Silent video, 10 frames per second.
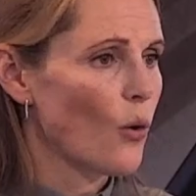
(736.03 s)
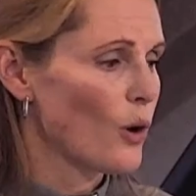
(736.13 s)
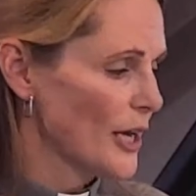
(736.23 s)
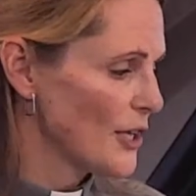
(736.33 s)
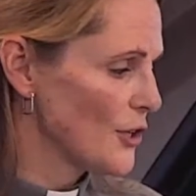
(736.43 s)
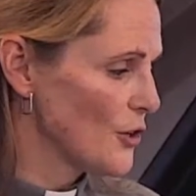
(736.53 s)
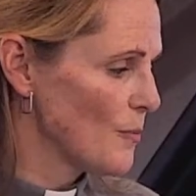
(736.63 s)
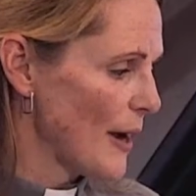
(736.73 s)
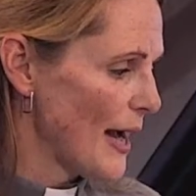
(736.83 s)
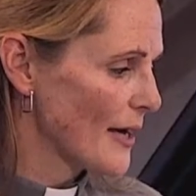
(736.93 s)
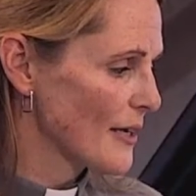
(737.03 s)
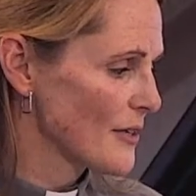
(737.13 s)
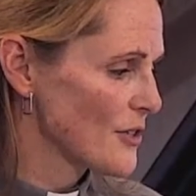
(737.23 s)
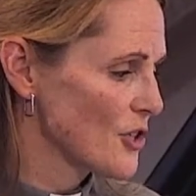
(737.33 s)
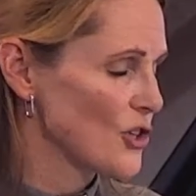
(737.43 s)
calling you back
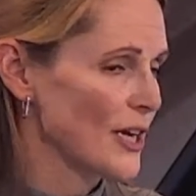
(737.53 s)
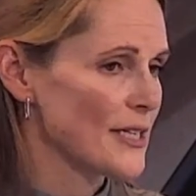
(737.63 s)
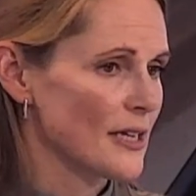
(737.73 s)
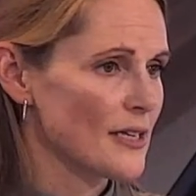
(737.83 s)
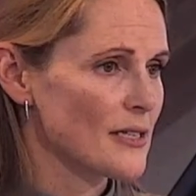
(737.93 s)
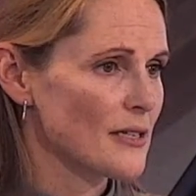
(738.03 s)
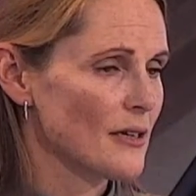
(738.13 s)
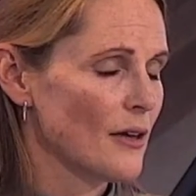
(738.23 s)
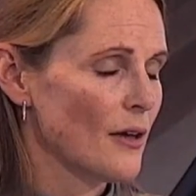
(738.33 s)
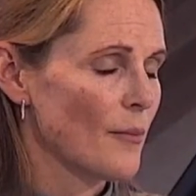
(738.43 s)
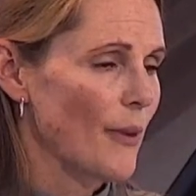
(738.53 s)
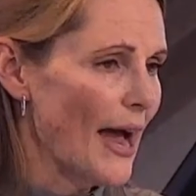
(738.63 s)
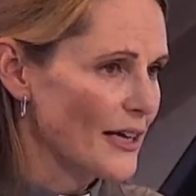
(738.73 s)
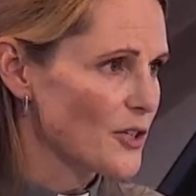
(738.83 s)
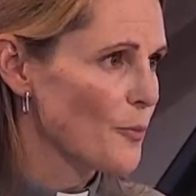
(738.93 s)
to Jesus,
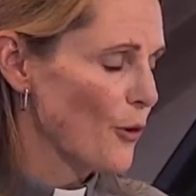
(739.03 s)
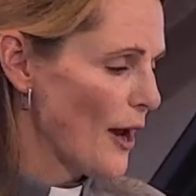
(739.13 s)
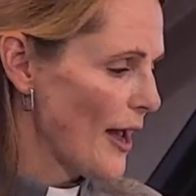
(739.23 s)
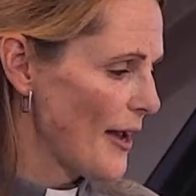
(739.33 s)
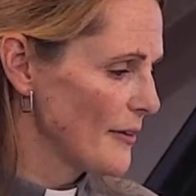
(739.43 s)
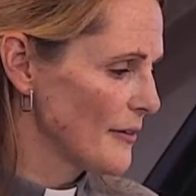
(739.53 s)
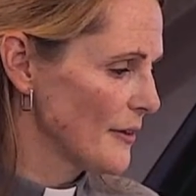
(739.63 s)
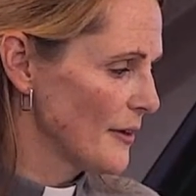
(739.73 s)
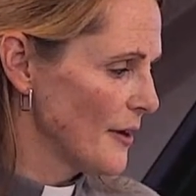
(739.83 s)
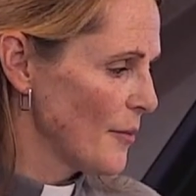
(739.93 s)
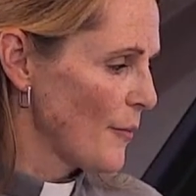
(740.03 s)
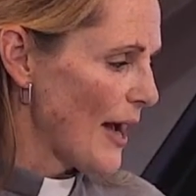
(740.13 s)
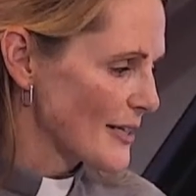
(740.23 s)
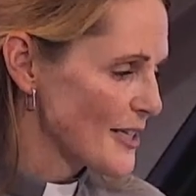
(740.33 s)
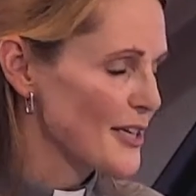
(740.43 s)
back to prayer,
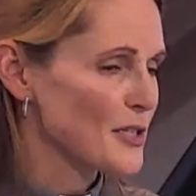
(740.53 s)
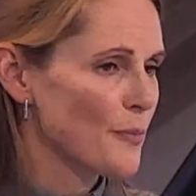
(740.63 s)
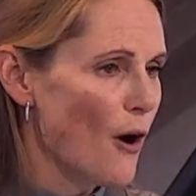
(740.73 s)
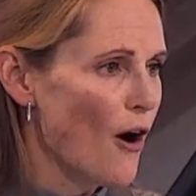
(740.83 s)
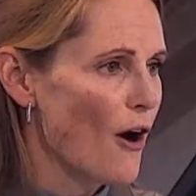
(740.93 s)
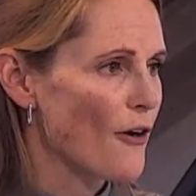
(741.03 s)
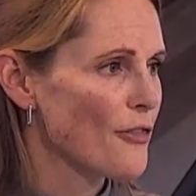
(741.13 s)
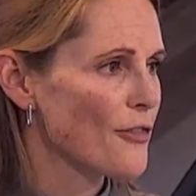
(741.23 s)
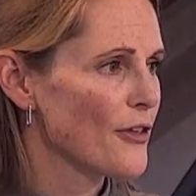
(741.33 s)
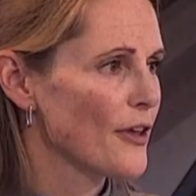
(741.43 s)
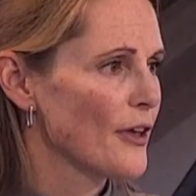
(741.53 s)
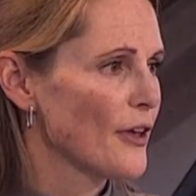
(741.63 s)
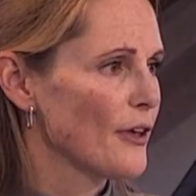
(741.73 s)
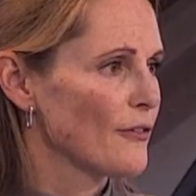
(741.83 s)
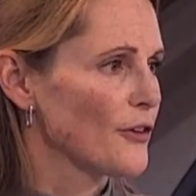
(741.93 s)
back to this path
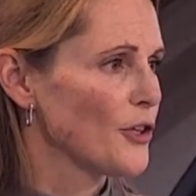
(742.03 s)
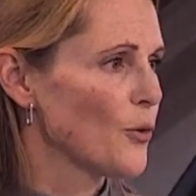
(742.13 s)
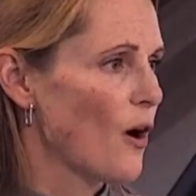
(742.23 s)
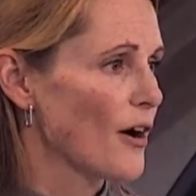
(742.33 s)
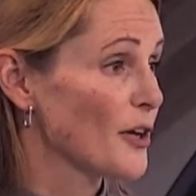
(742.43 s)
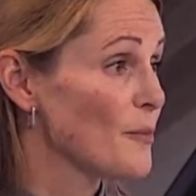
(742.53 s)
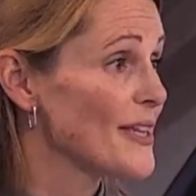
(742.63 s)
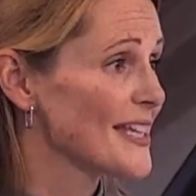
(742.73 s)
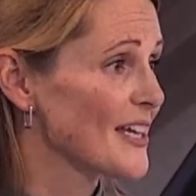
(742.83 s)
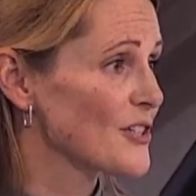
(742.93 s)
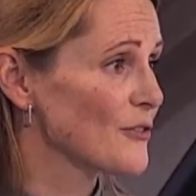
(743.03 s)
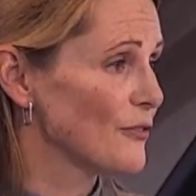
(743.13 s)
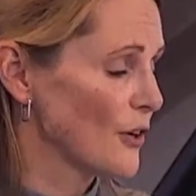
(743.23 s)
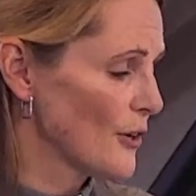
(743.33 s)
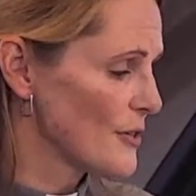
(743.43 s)
that you are committing to
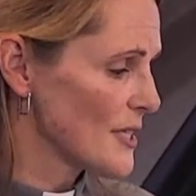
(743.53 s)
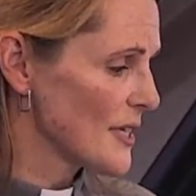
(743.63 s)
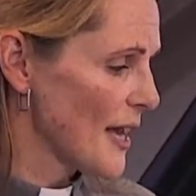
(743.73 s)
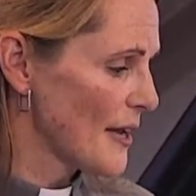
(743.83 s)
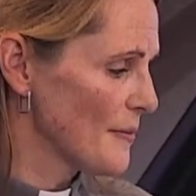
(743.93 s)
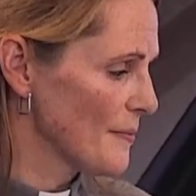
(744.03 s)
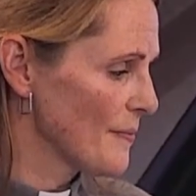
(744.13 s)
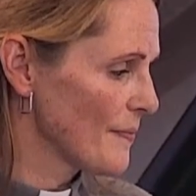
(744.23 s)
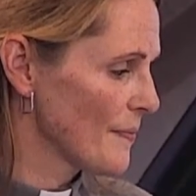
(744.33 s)
follow today.